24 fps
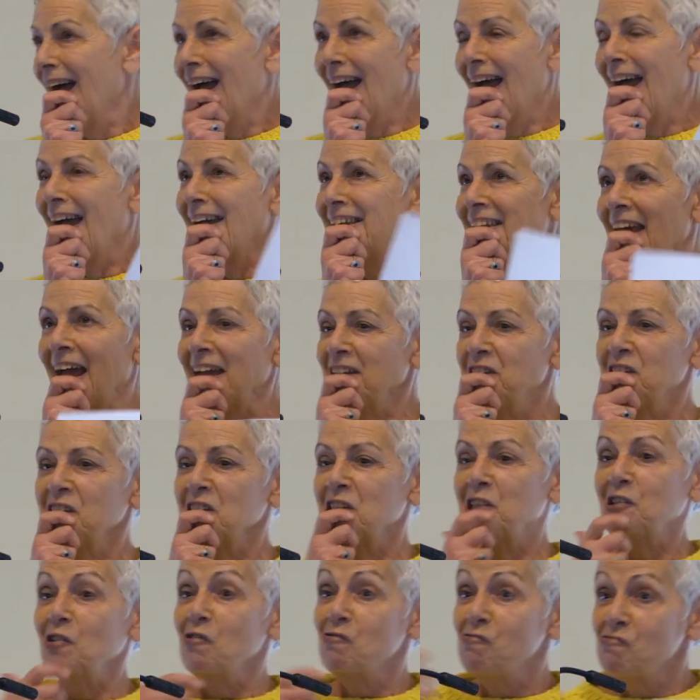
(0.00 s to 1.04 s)
And I
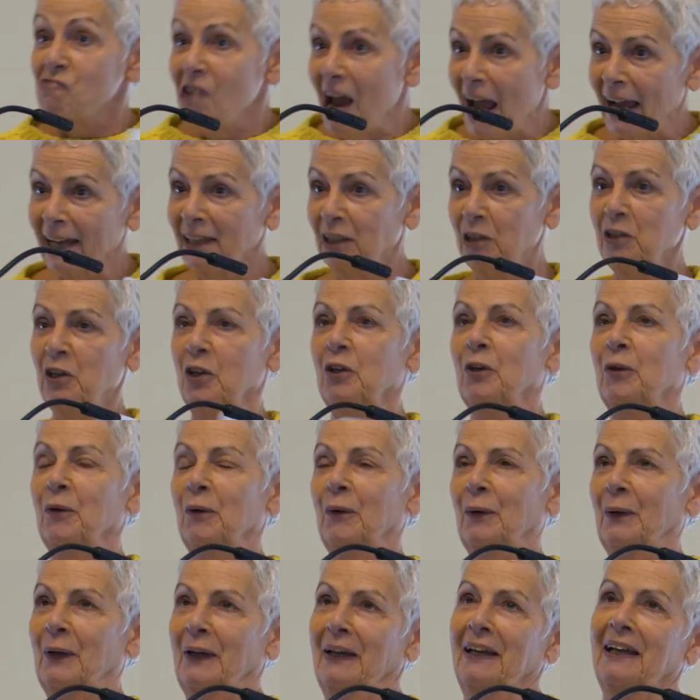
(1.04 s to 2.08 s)
just rang you,
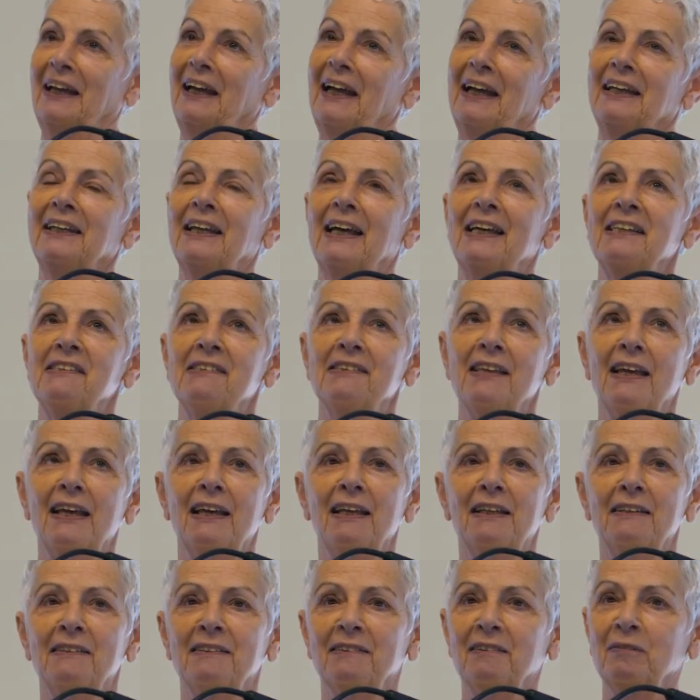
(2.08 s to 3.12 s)
and I
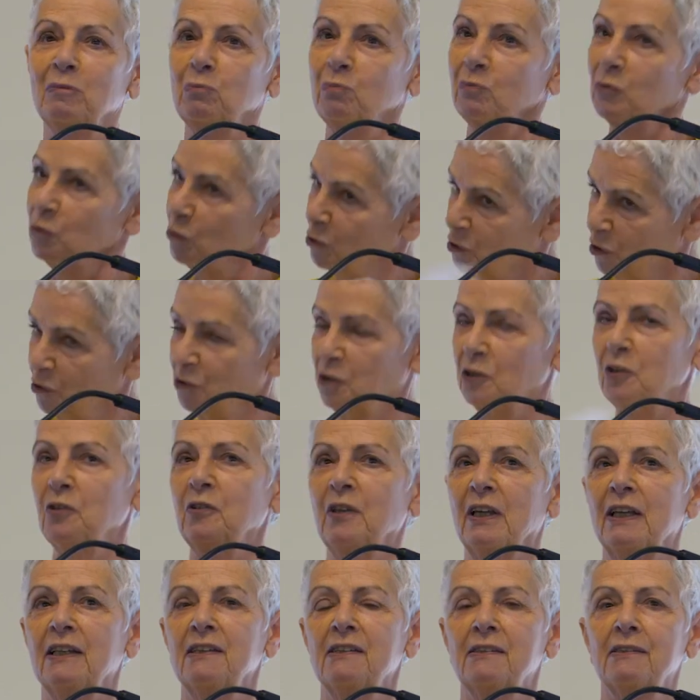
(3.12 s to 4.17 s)
said, Would you do